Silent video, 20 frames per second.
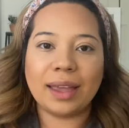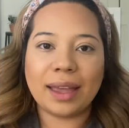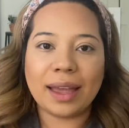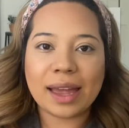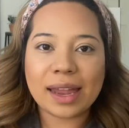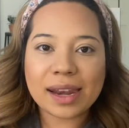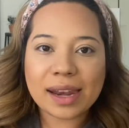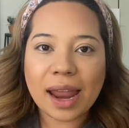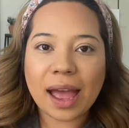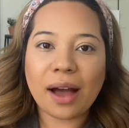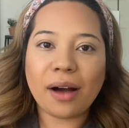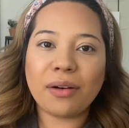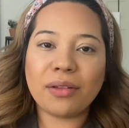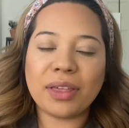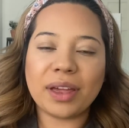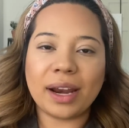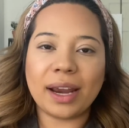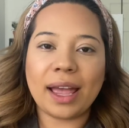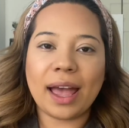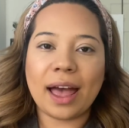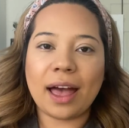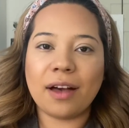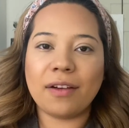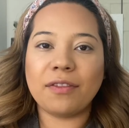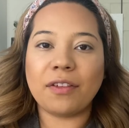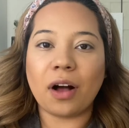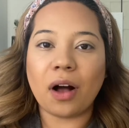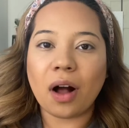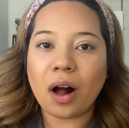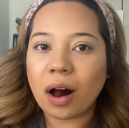Now that I have
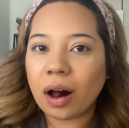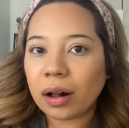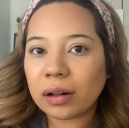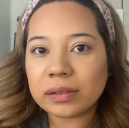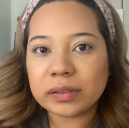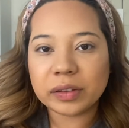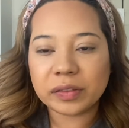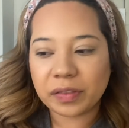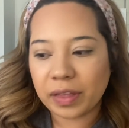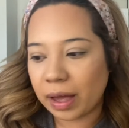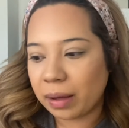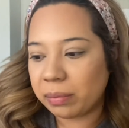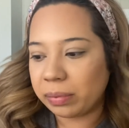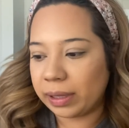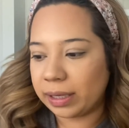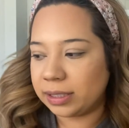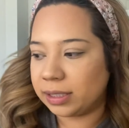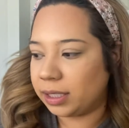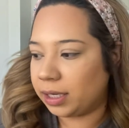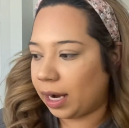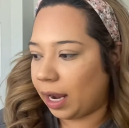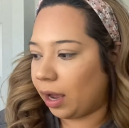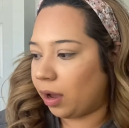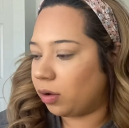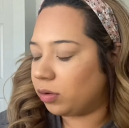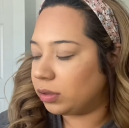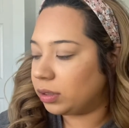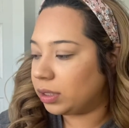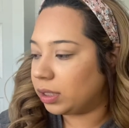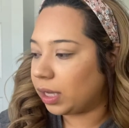all of that blended
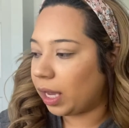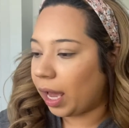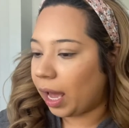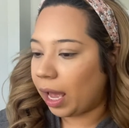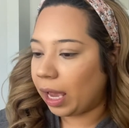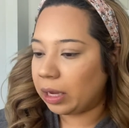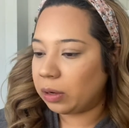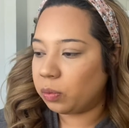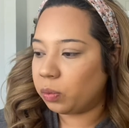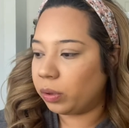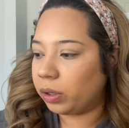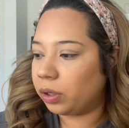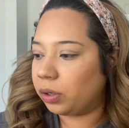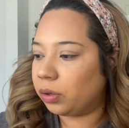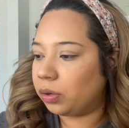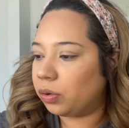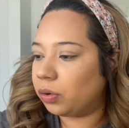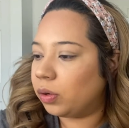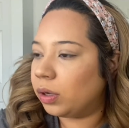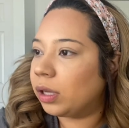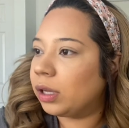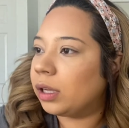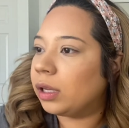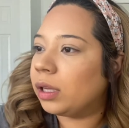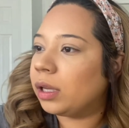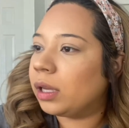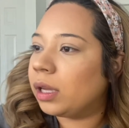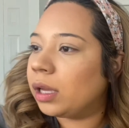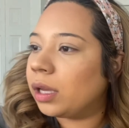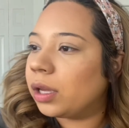out, I will
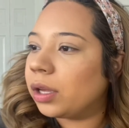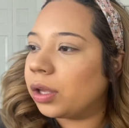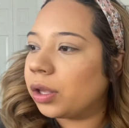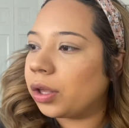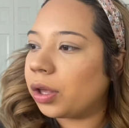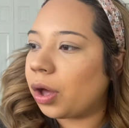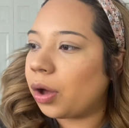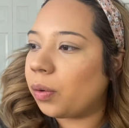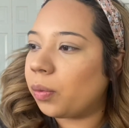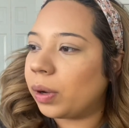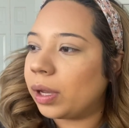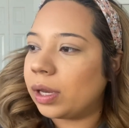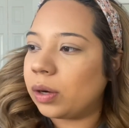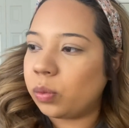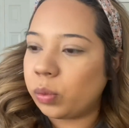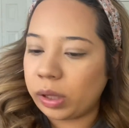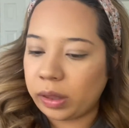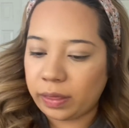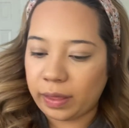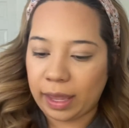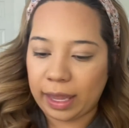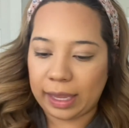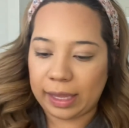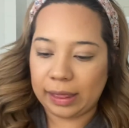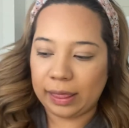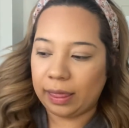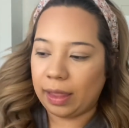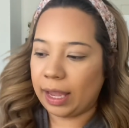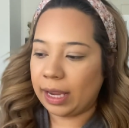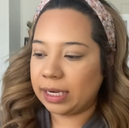go in with a
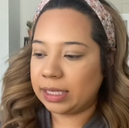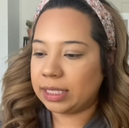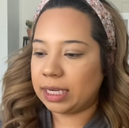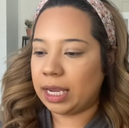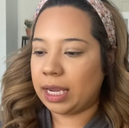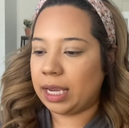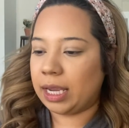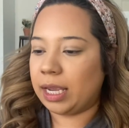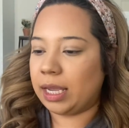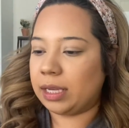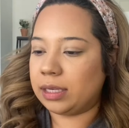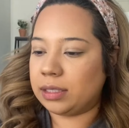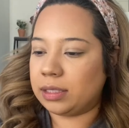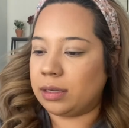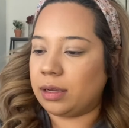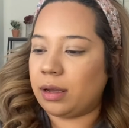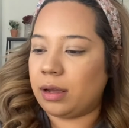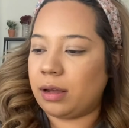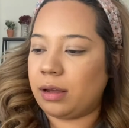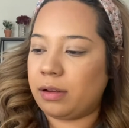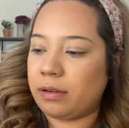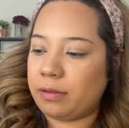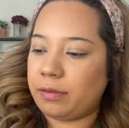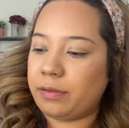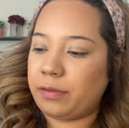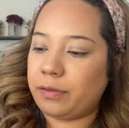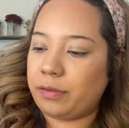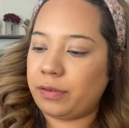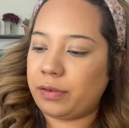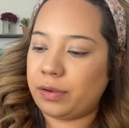light hand
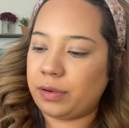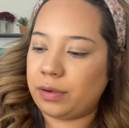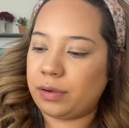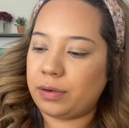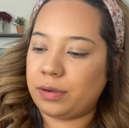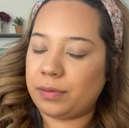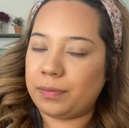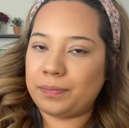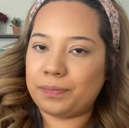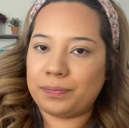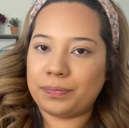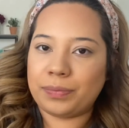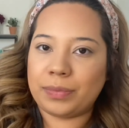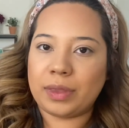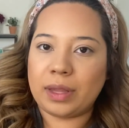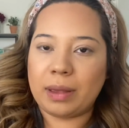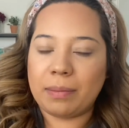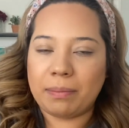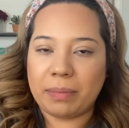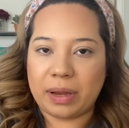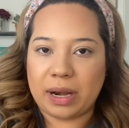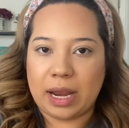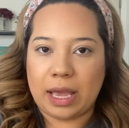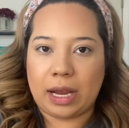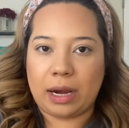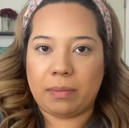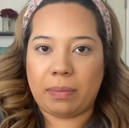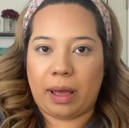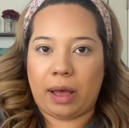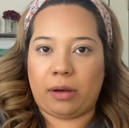of banana
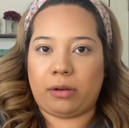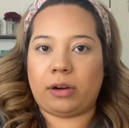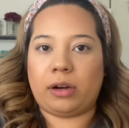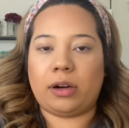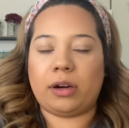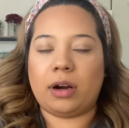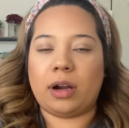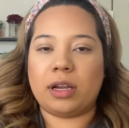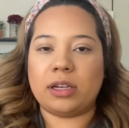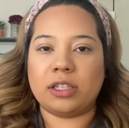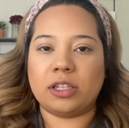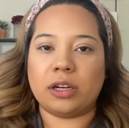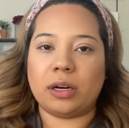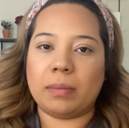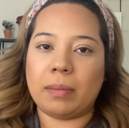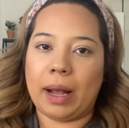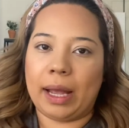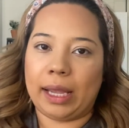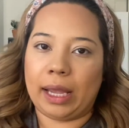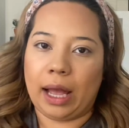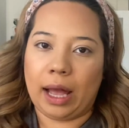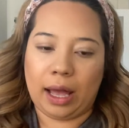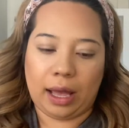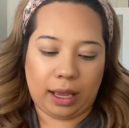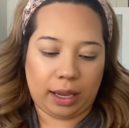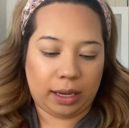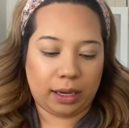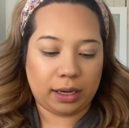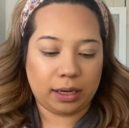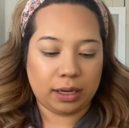powder under my
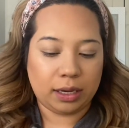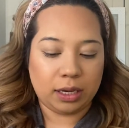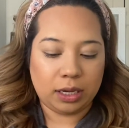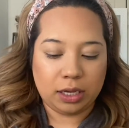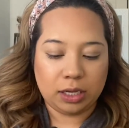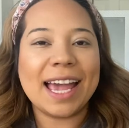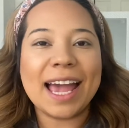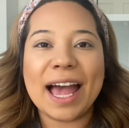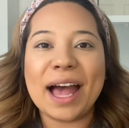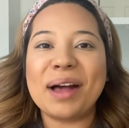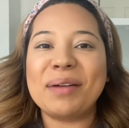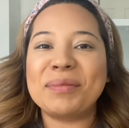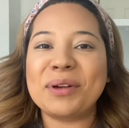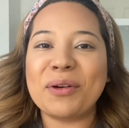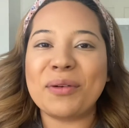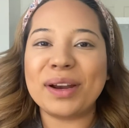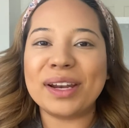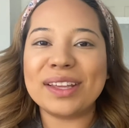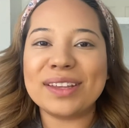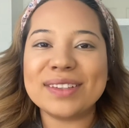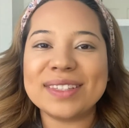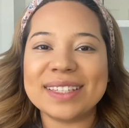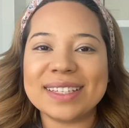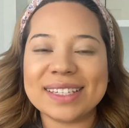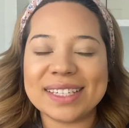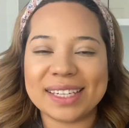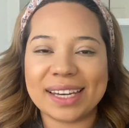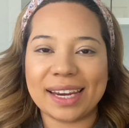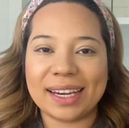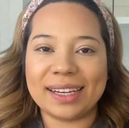eye. I'm going to use the
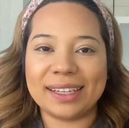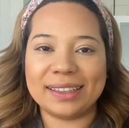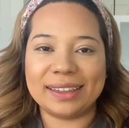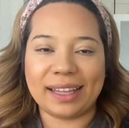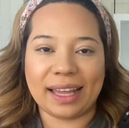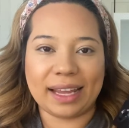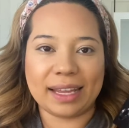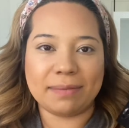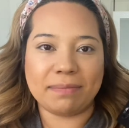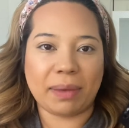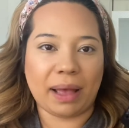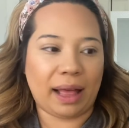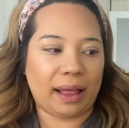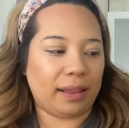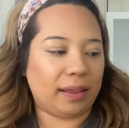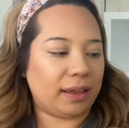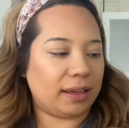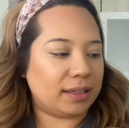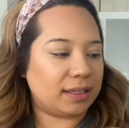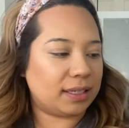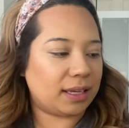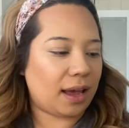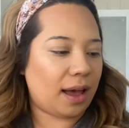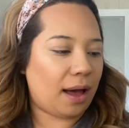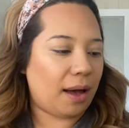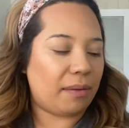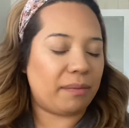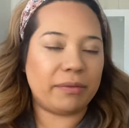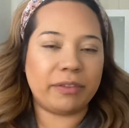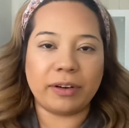Shade and Light palette
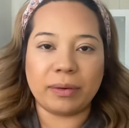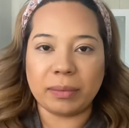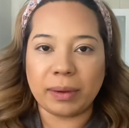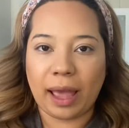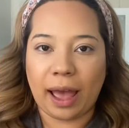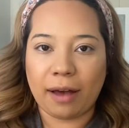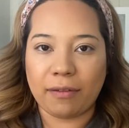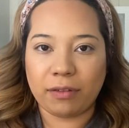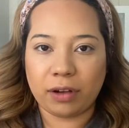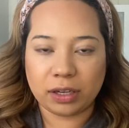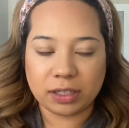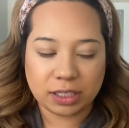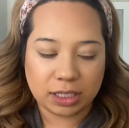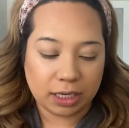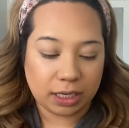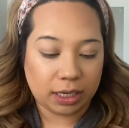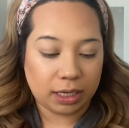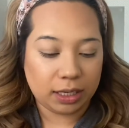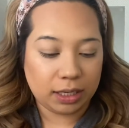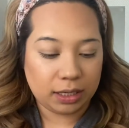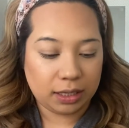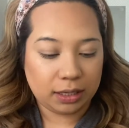from Kat Von D